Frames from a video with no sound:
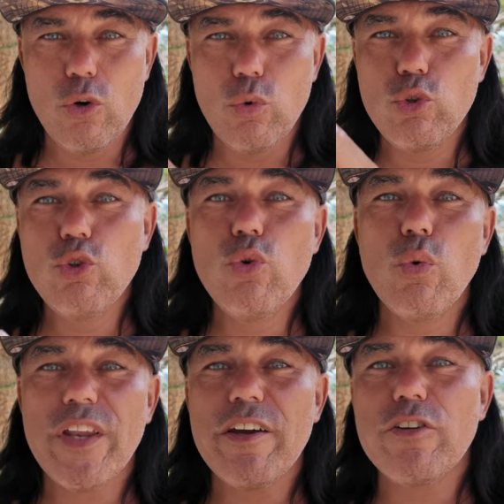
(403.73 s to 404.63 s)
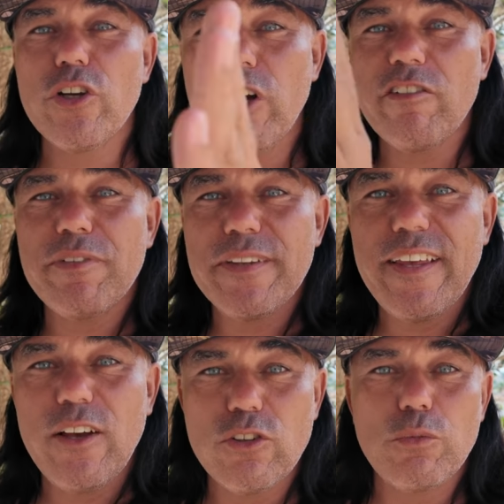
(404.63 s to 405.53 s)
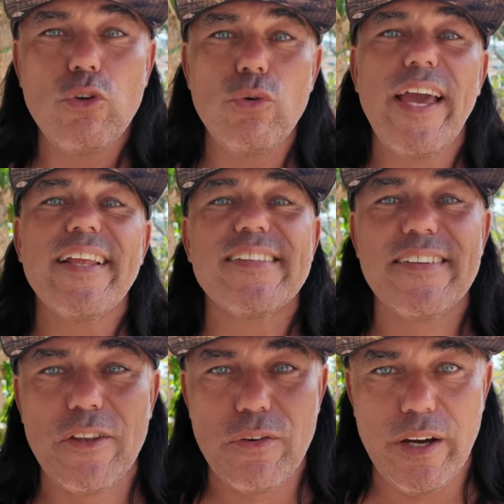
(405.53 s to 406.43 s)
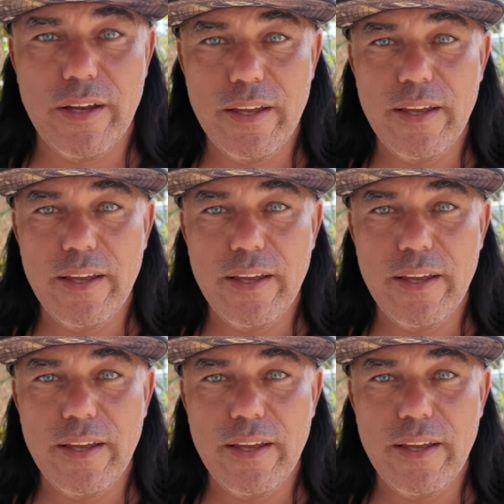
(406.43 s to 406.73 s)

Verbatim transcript: who do whatever the government tells them to do, etc.